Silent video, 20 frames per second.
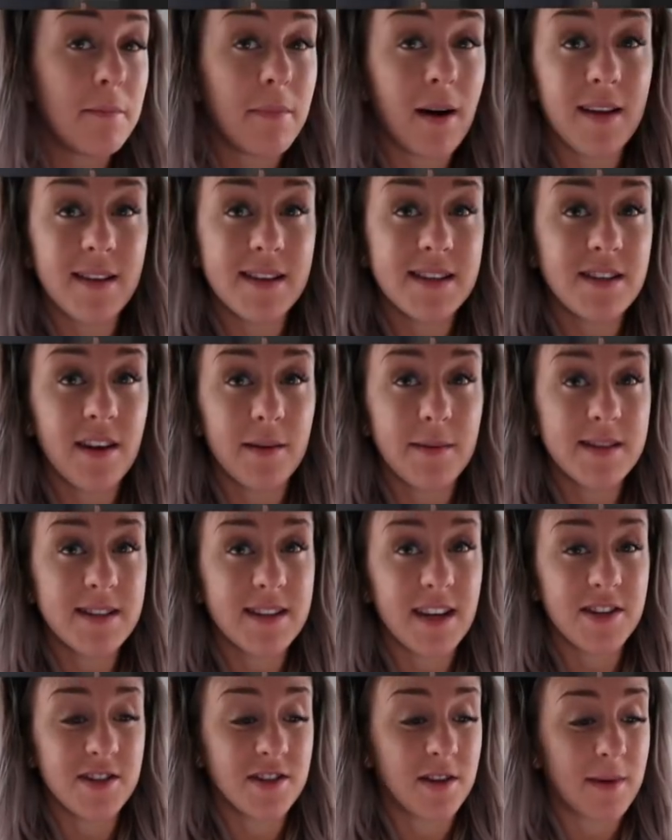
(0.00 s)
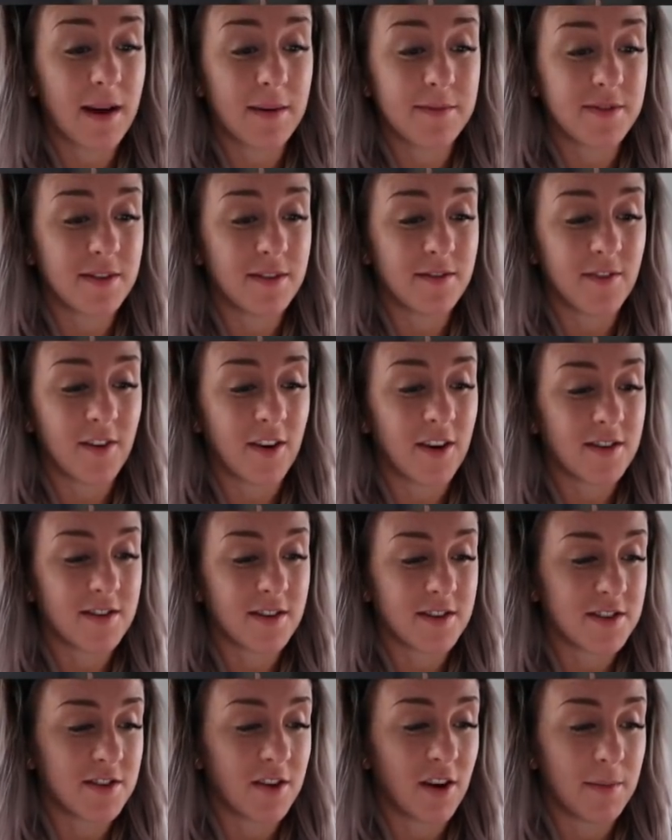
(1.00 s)
By this time in the session, I'm absolutely
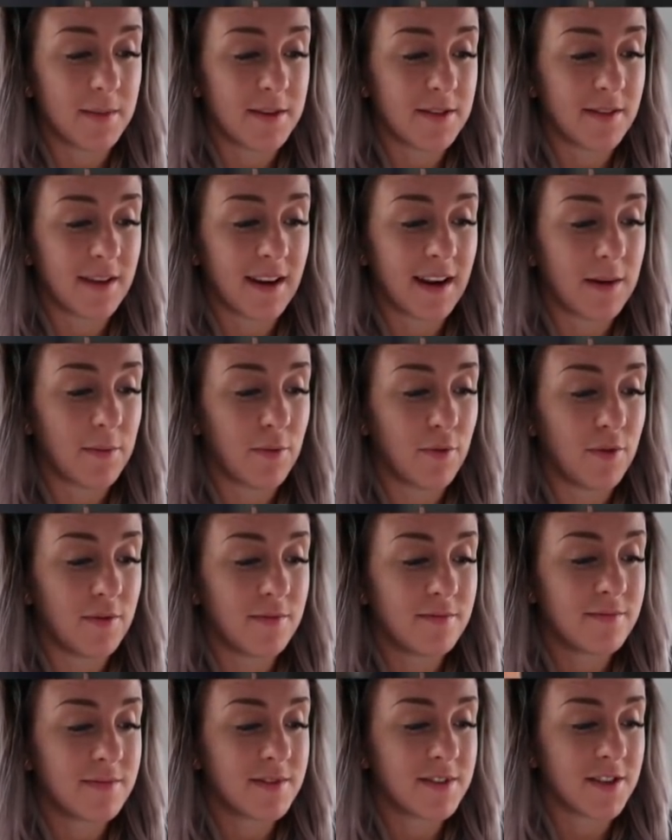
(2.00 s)
fucked. I just can't be doing it anymore.